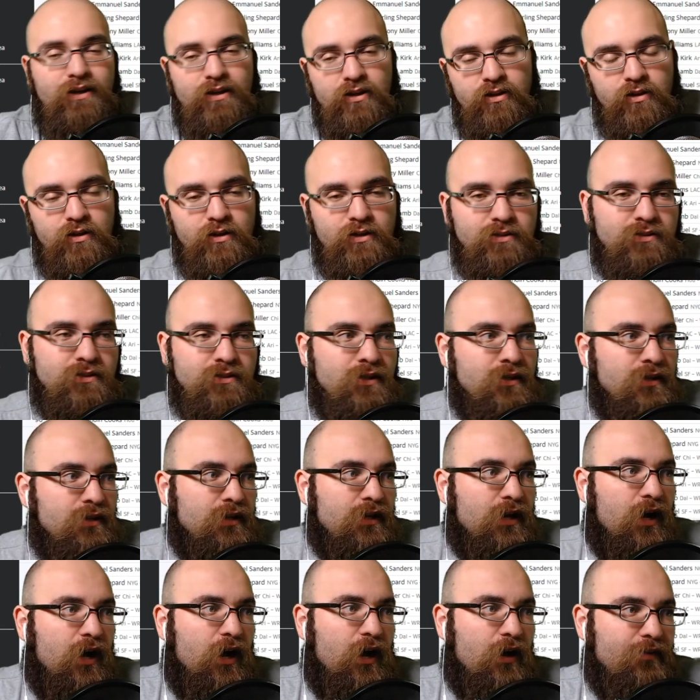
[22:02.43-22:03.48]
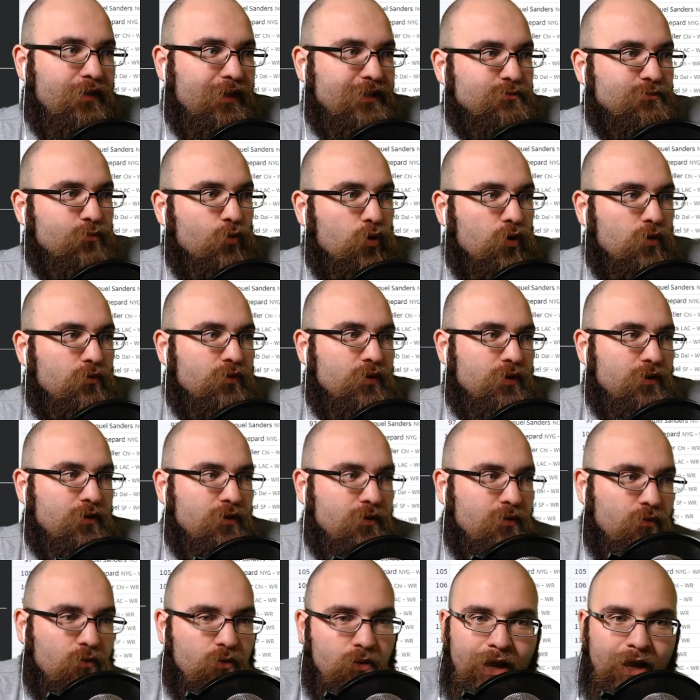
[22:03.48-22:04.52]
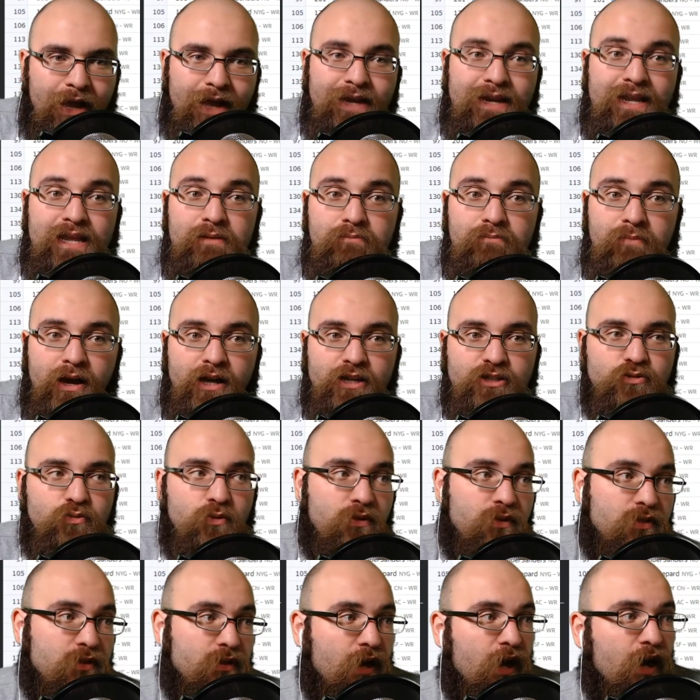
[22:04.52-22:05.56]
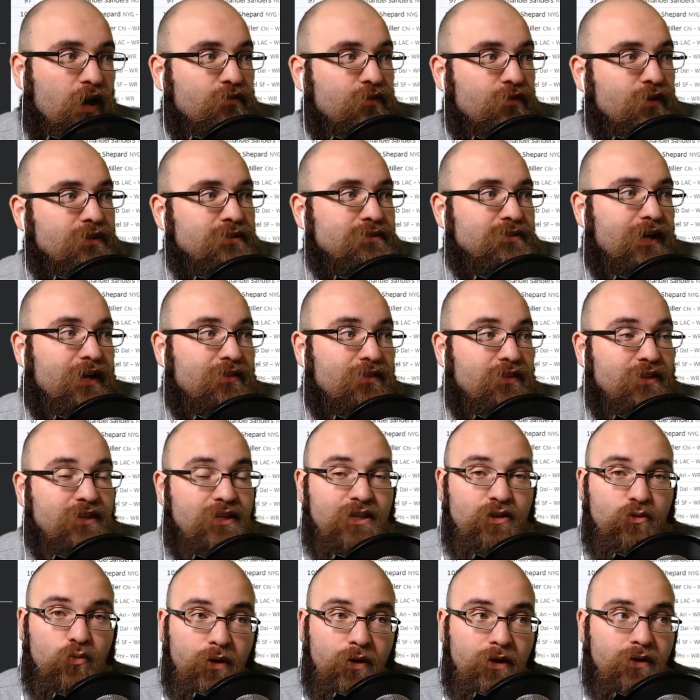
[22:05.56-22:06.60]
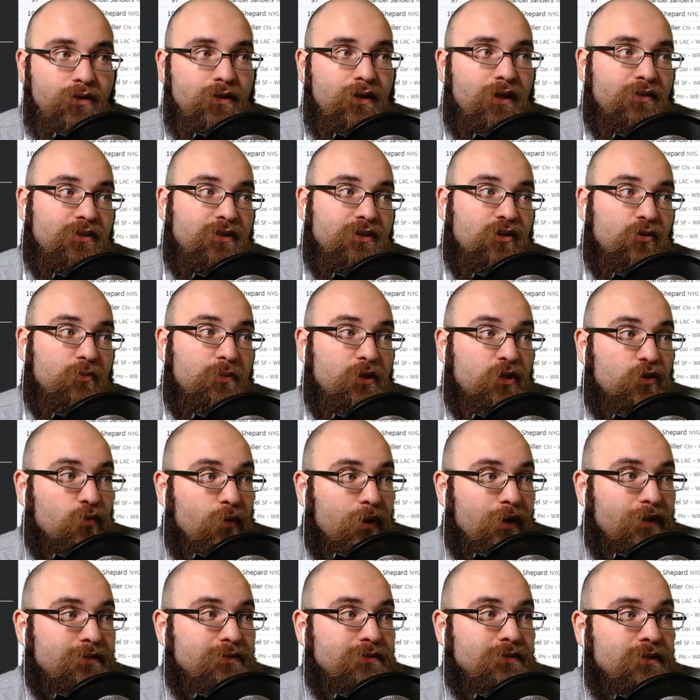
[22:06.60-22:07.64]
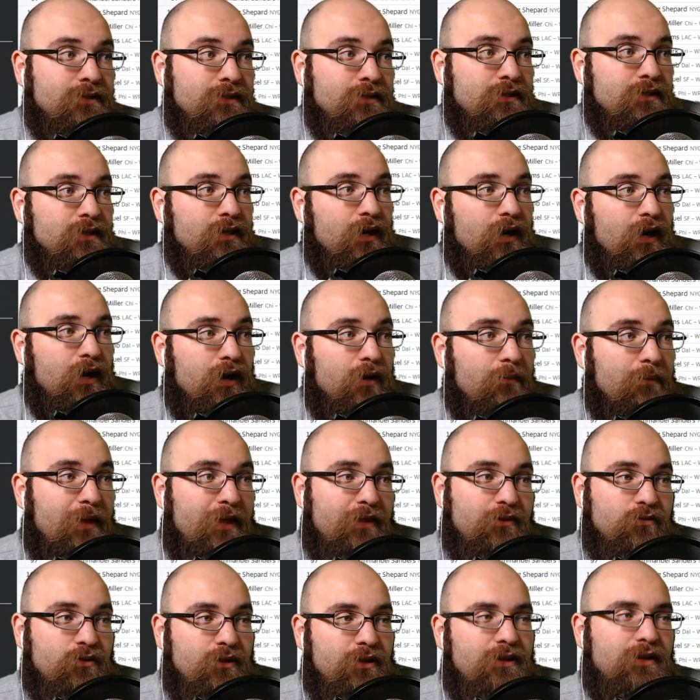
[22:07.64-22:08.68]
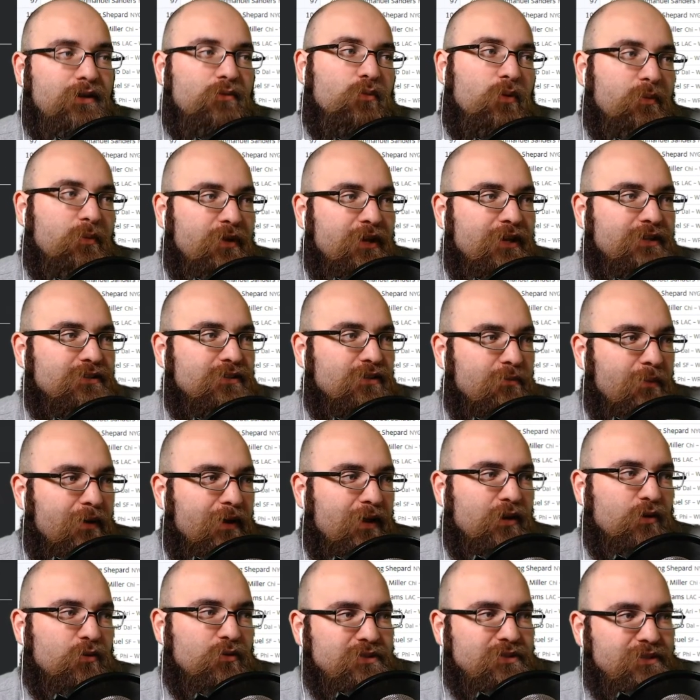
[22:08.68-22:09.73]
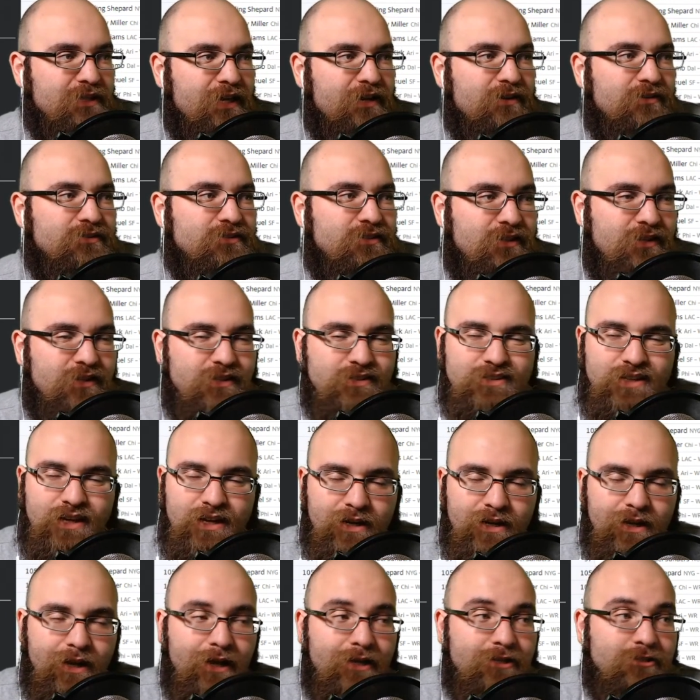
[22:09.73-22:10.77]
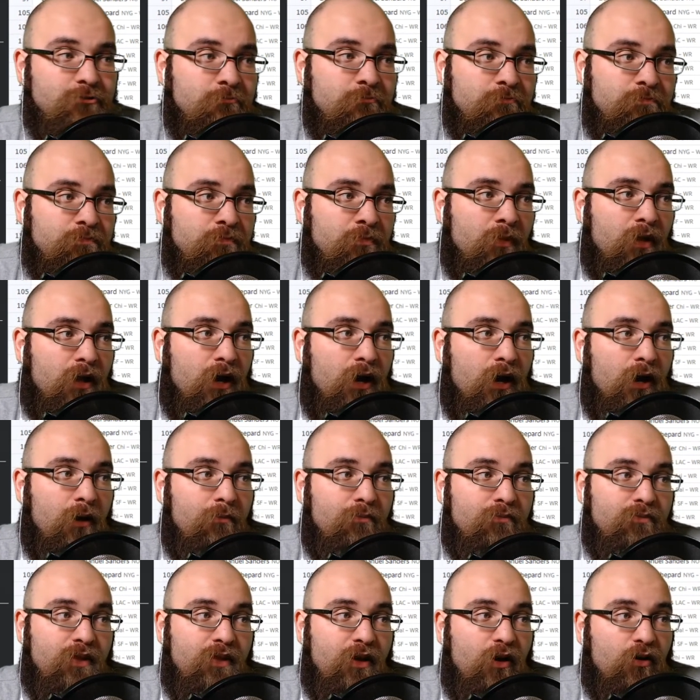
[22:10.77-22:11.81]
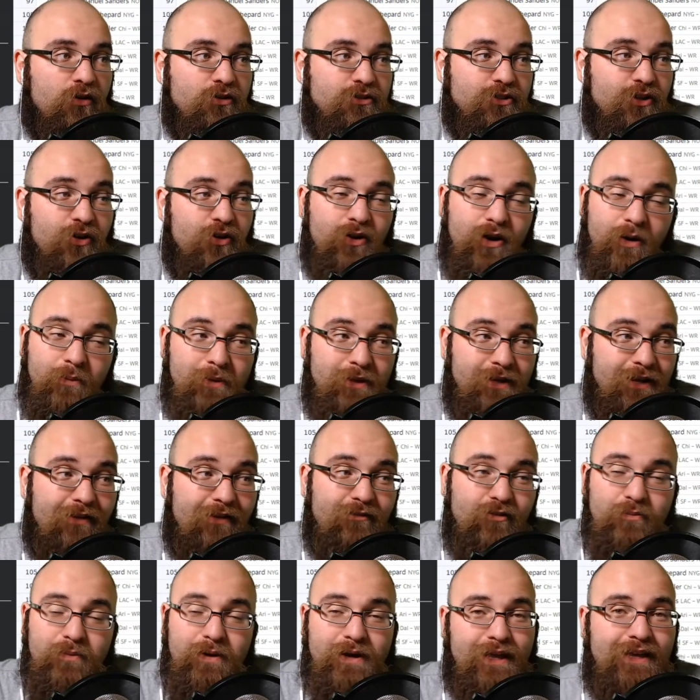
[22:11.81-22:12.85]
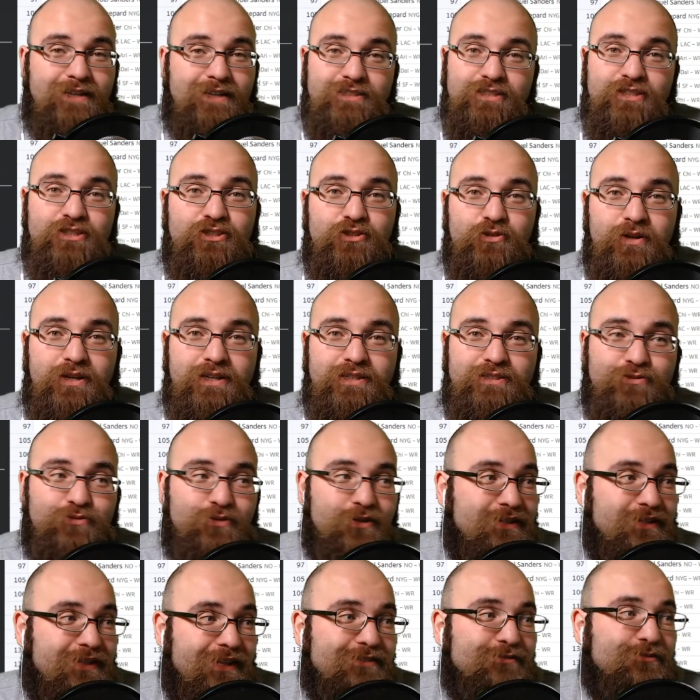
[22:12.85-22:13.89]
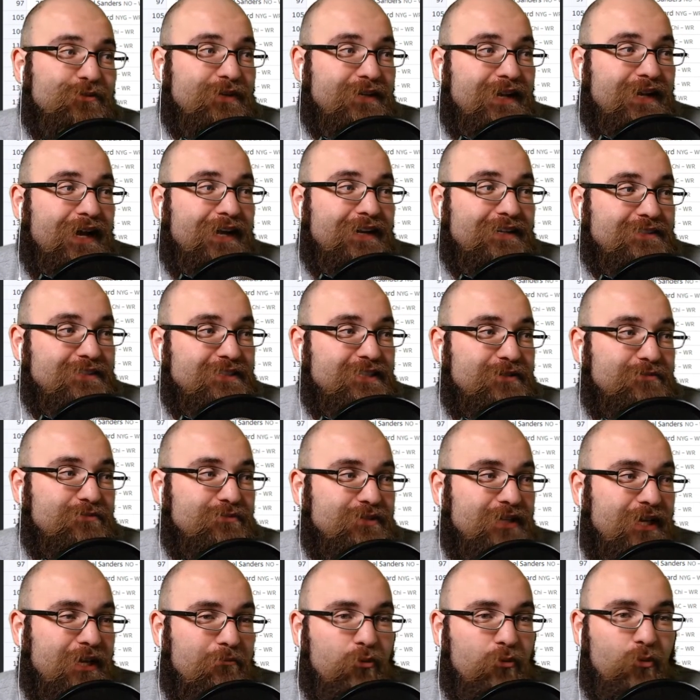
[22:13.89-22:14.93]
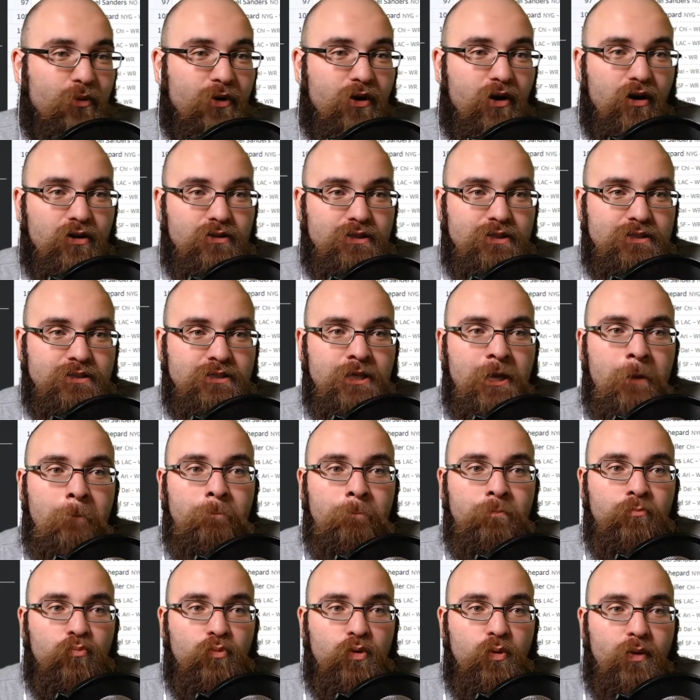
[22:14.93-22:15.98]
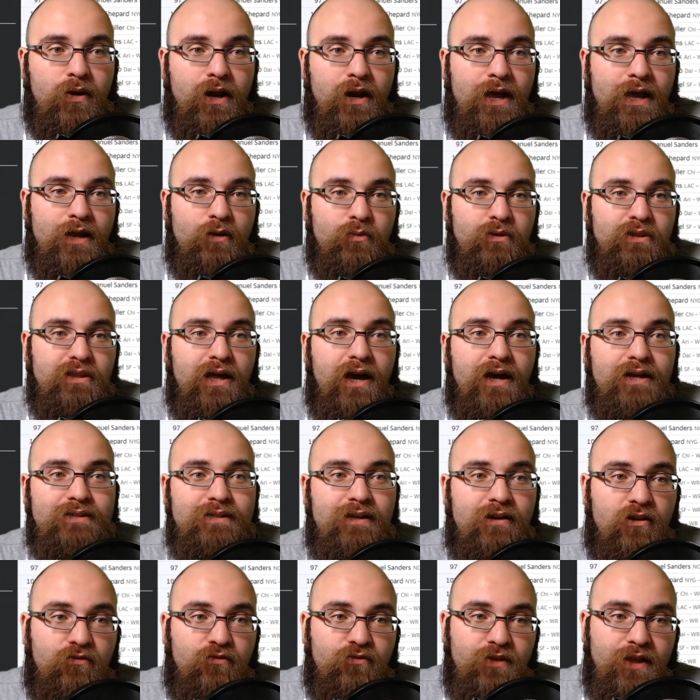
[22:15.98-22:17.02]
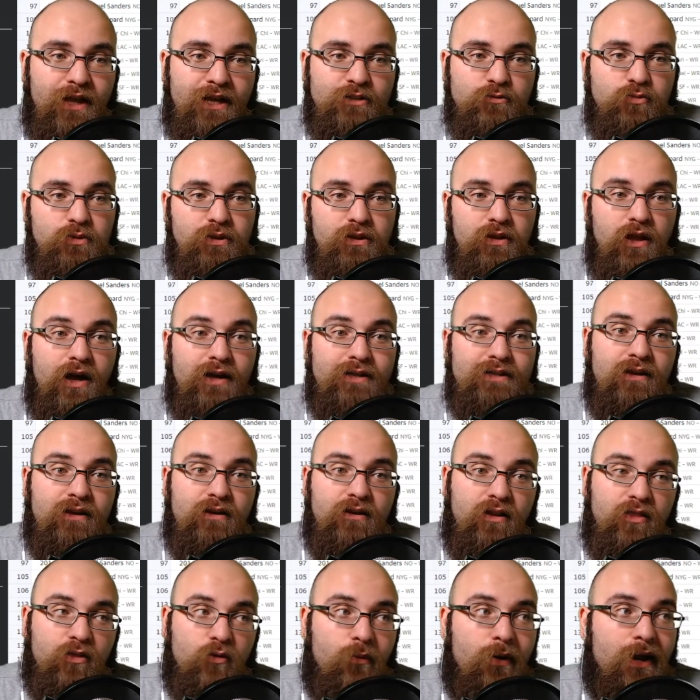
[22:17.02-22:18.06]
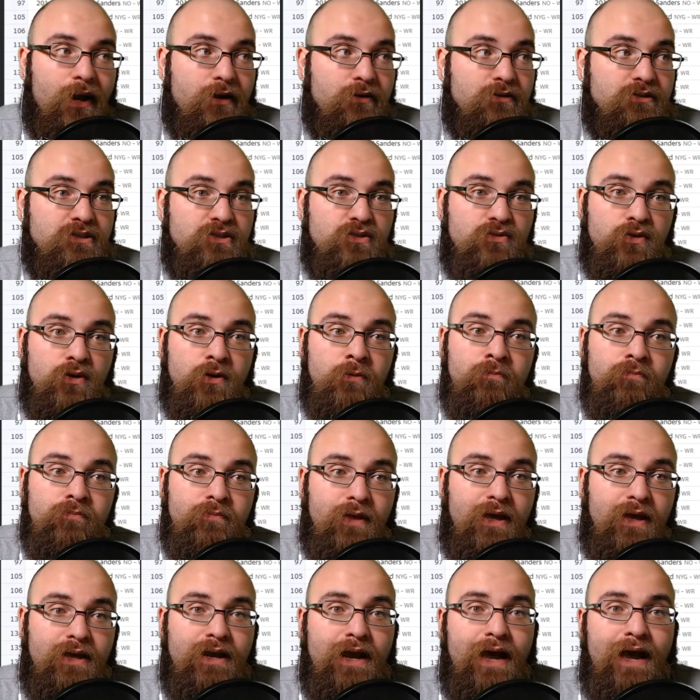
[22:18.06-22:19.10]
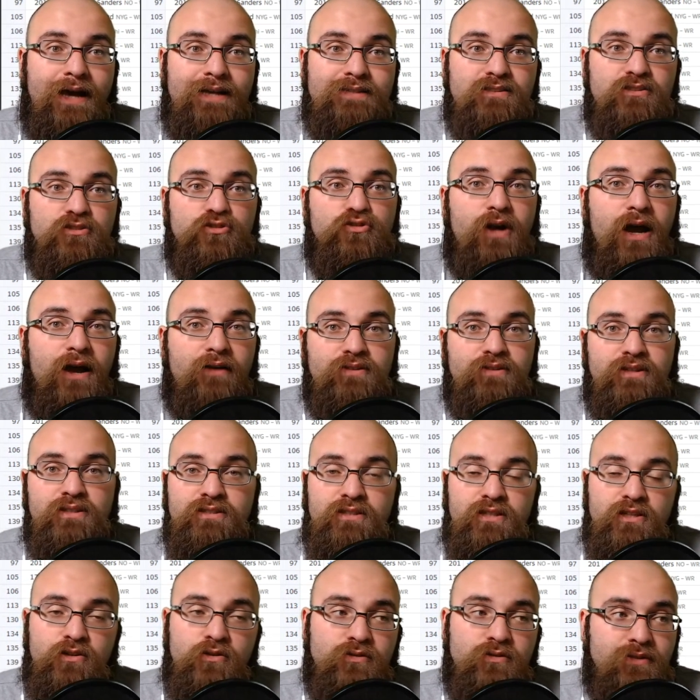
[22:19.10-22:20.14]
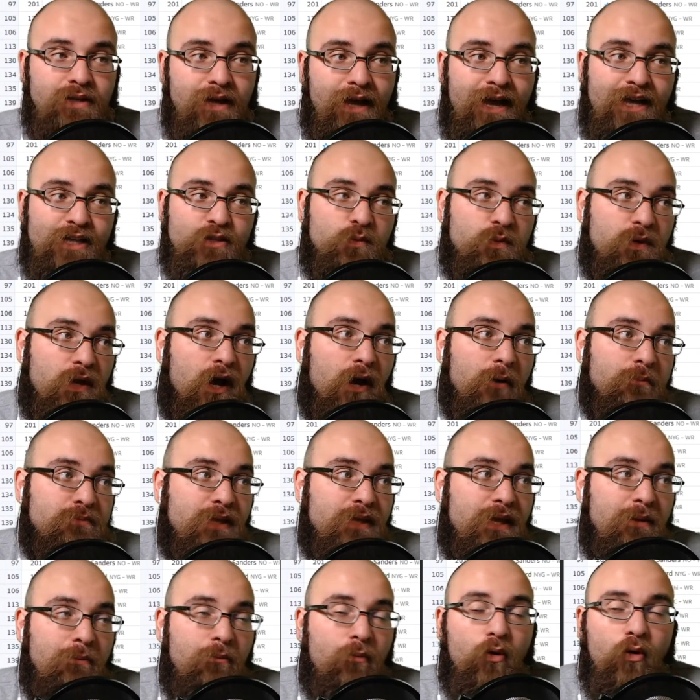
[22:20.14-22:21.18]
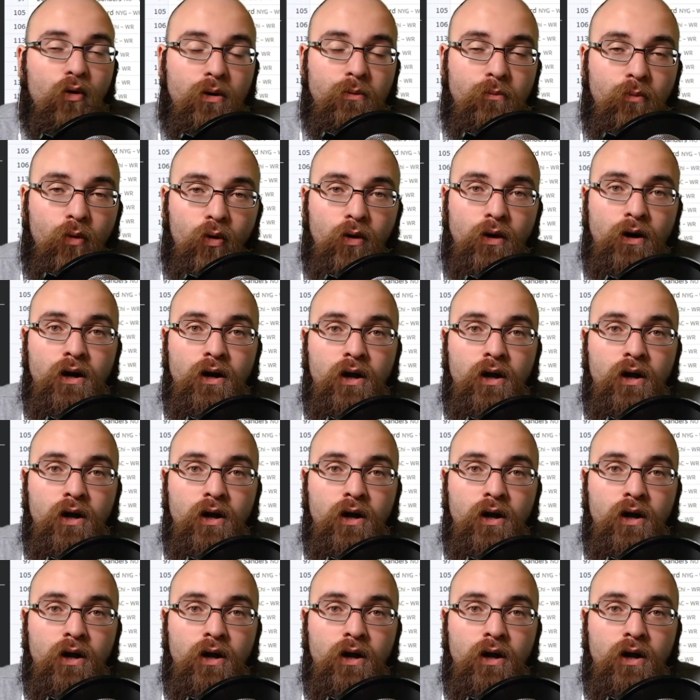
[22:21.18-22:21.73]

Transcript: Cooks, that's more of a, can he mesh with the offense? I think he will. I think he'll be great. And then when we get to the Manuel Sanders and these kind of guys, everybody has injury history. That's what it kind of seems like. But regardless, we went ahead, we locked down a flex, we locked down another wide receiver. And as the draft continues, as we update more and more,